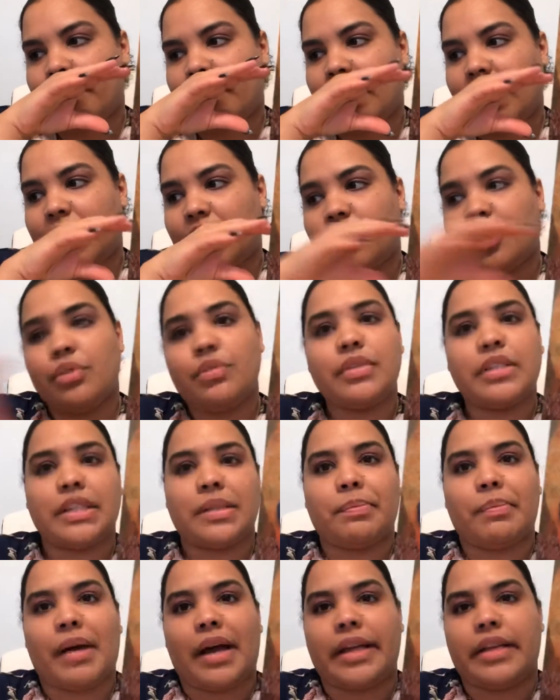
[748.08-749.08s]
like you
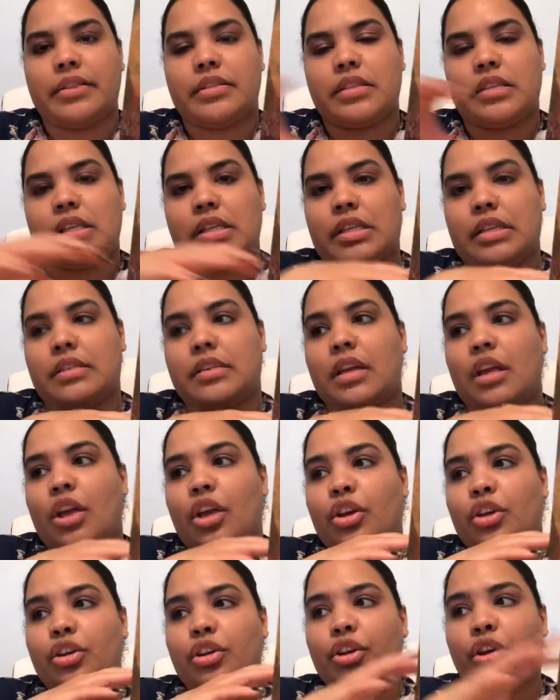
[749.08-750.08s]
did, Pisces.
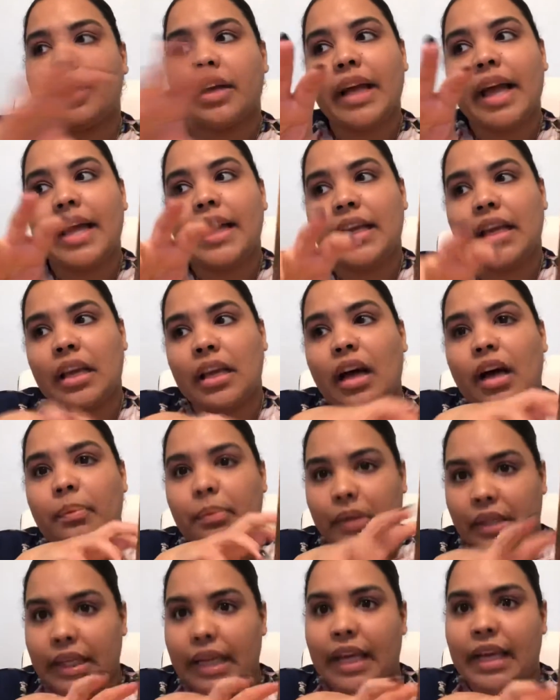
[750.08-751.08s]
You're getting a
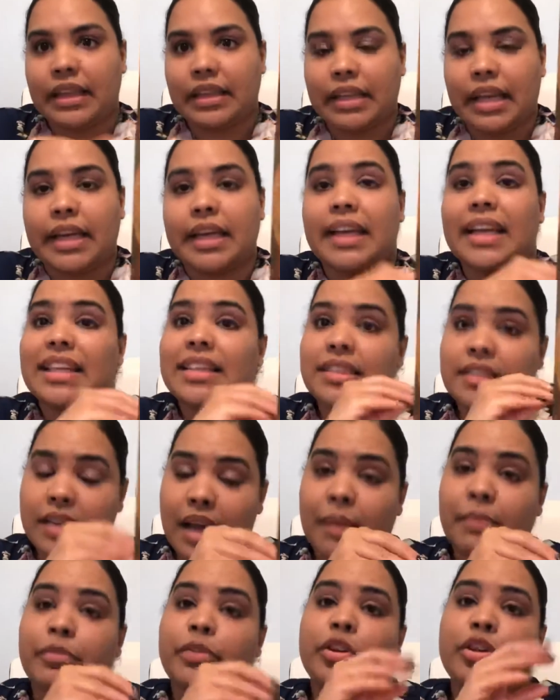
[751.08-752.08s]
plan, like it's
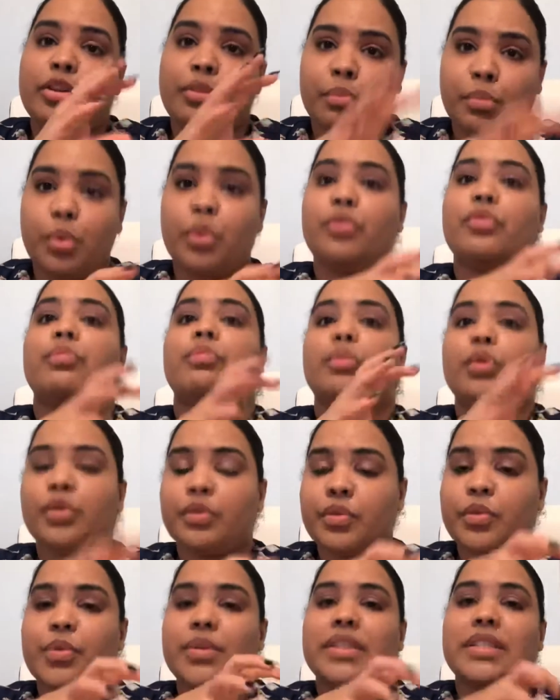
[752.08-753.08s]
time for you to
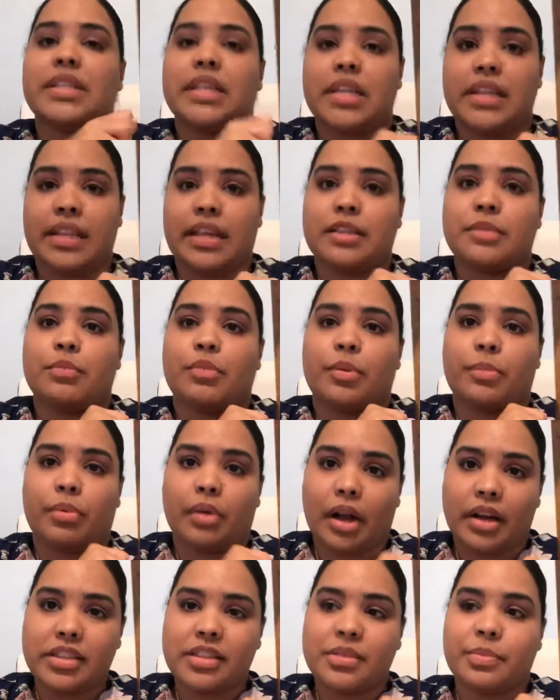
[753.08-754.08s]
move to a city that's more
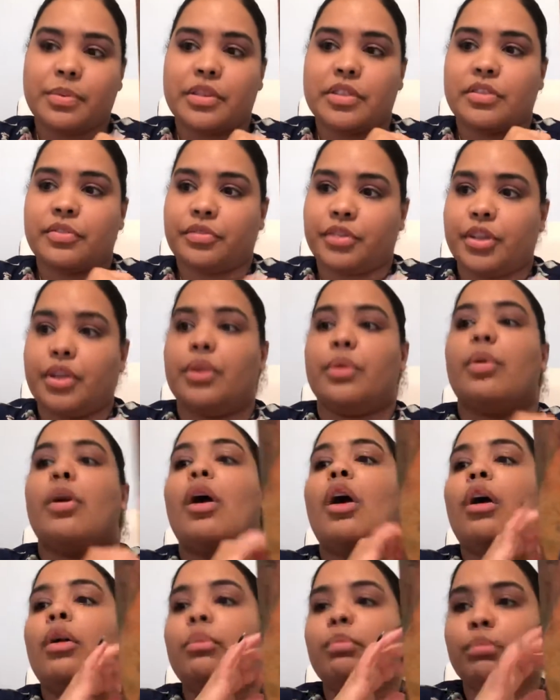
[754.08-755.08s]
prosperous for you,
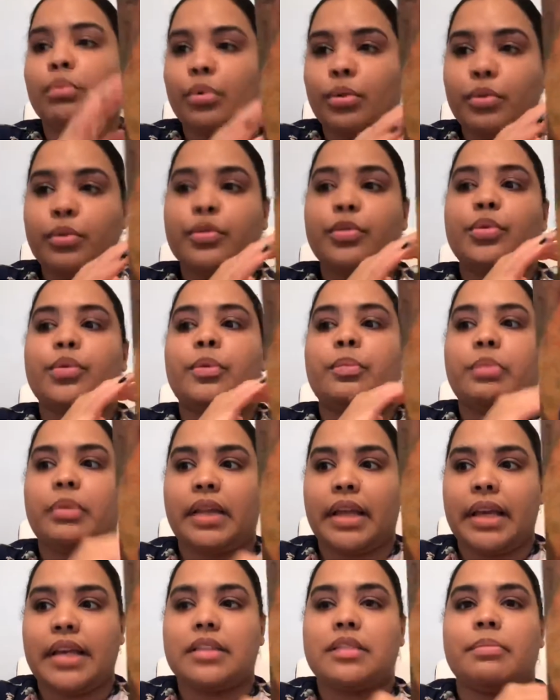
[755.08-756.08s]
move to a
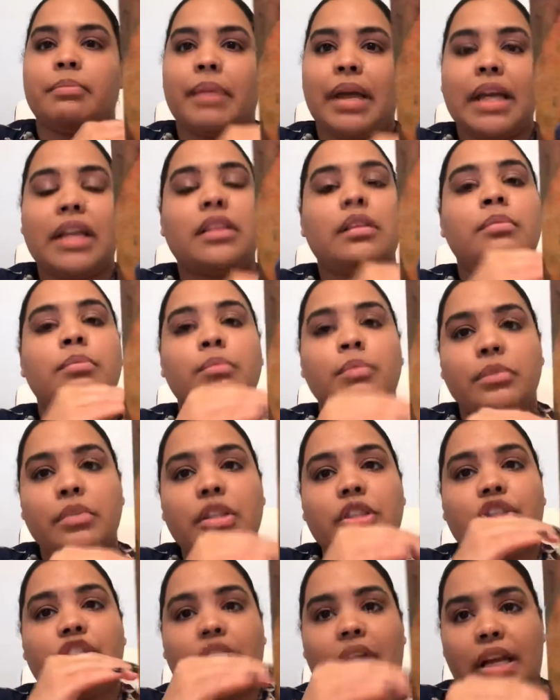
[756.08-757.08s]
place, make
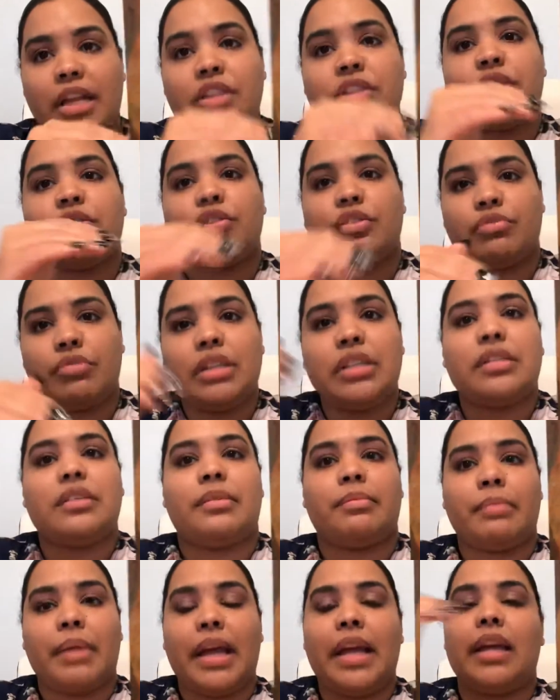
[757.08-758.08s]
the changes you need
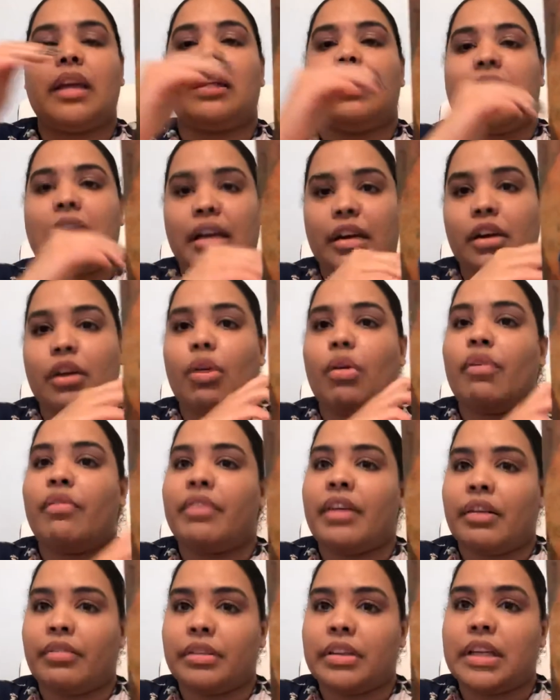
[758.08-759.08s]
to make, let go
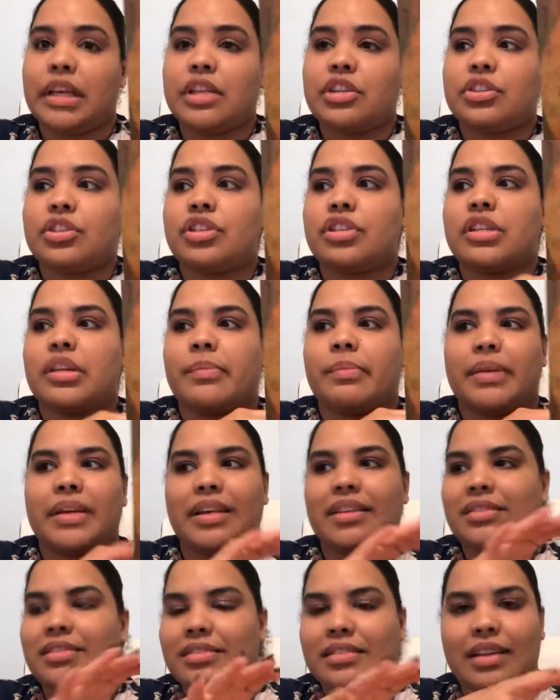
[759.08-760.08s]
of that relationship.
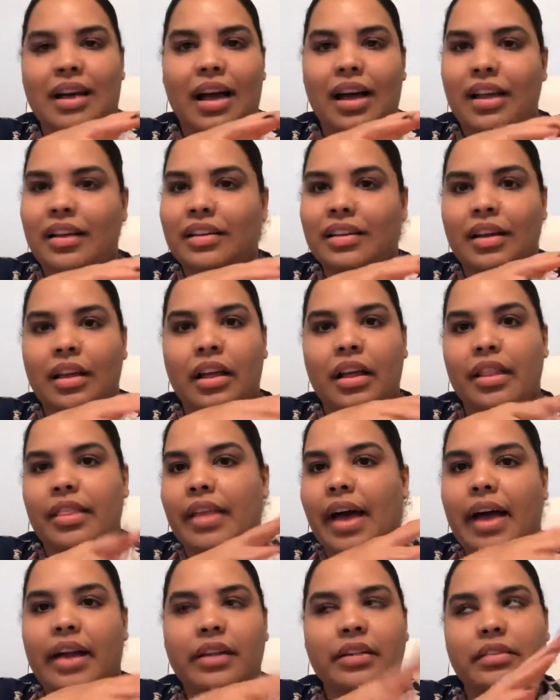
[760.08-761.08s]
It's not
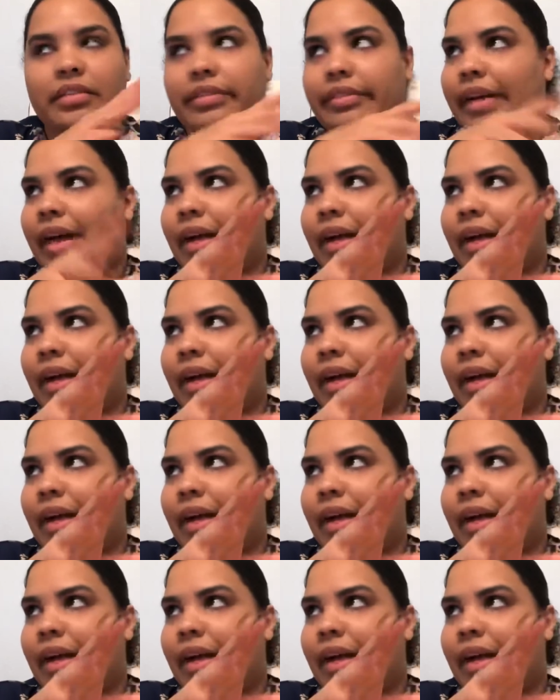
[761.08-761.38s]
that